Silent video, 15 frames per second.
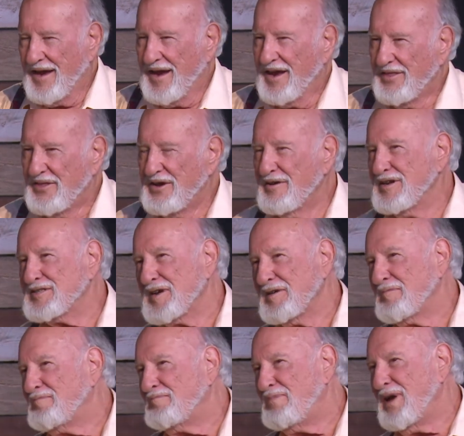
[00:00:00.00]
There is
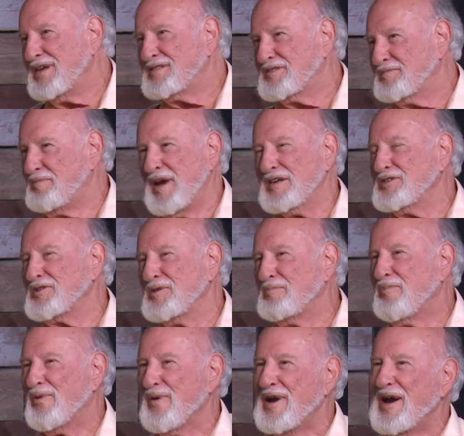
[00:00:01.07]
a special
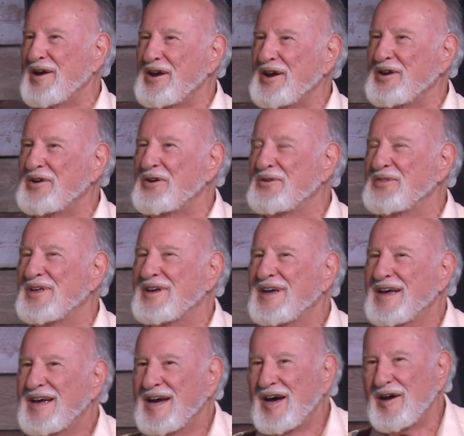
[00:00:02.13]
prayer. You know, the
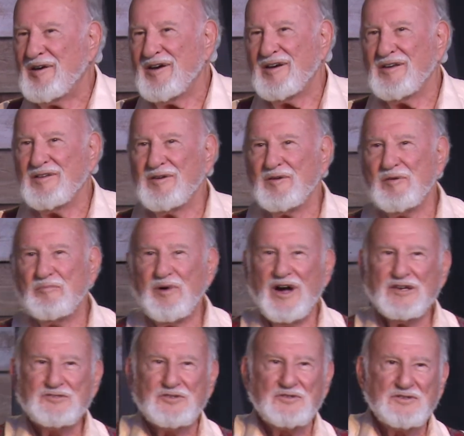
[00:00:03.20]

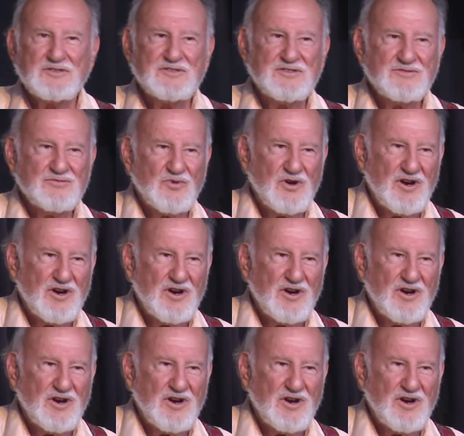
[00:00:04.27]
apostles, one